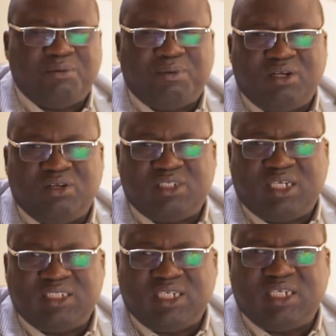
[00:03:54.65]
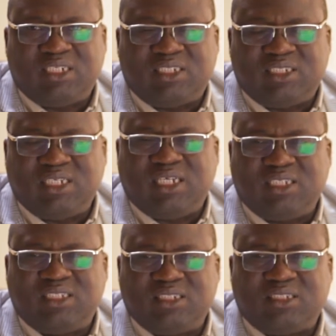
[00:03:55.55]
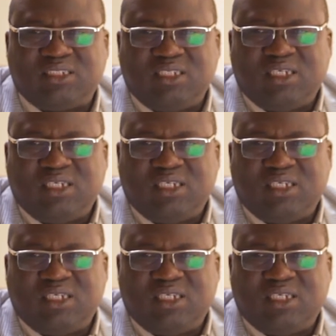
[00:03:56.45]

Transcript: biology and genetics.